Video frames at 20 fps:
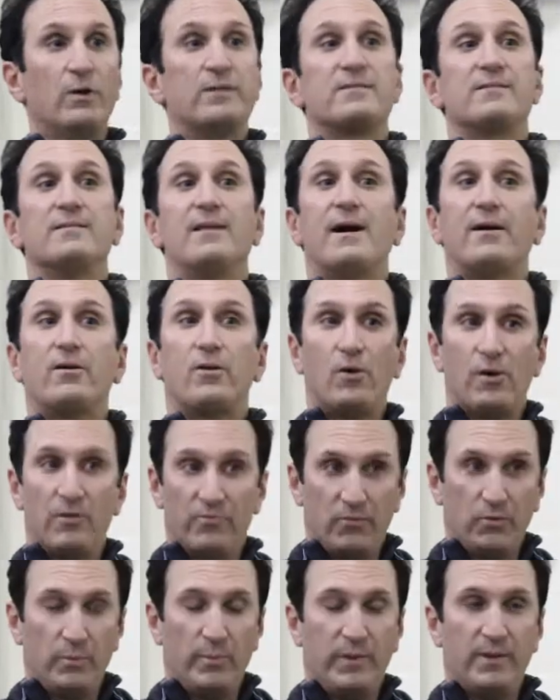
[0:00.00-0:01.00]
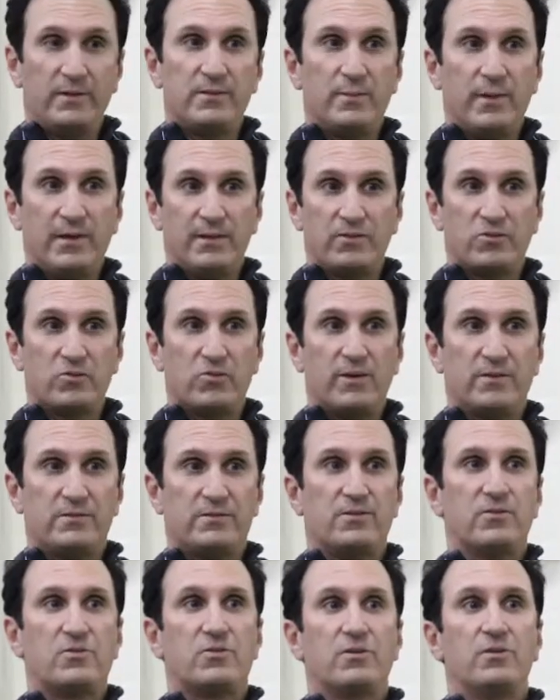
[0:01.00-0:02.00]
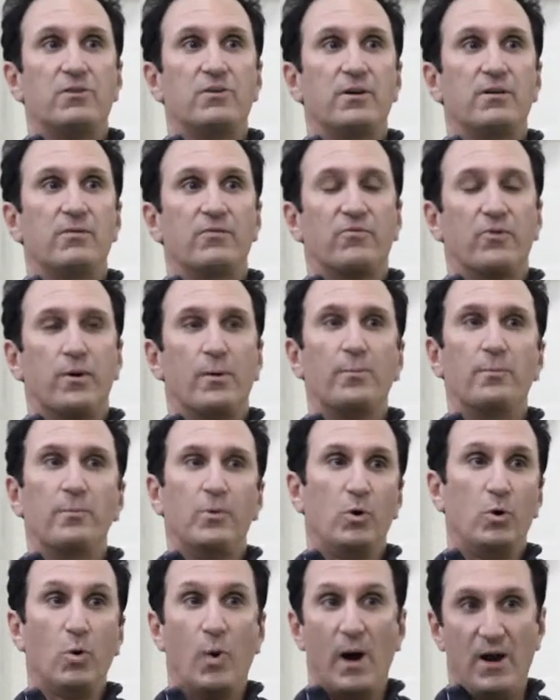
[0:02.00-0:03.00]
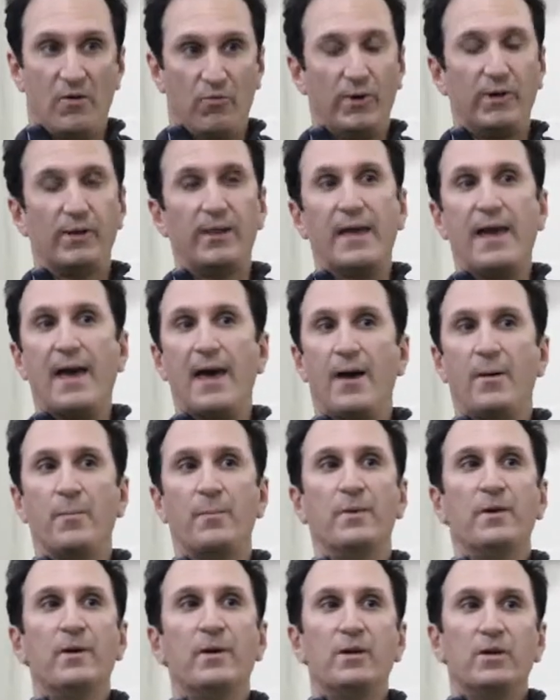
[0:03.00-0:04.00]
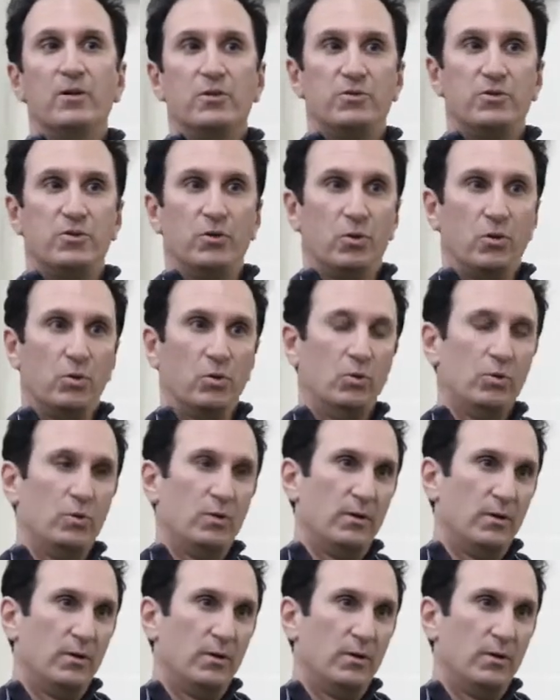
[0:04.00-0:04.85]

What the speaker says: it's not hard for me to make the transition from who I really am to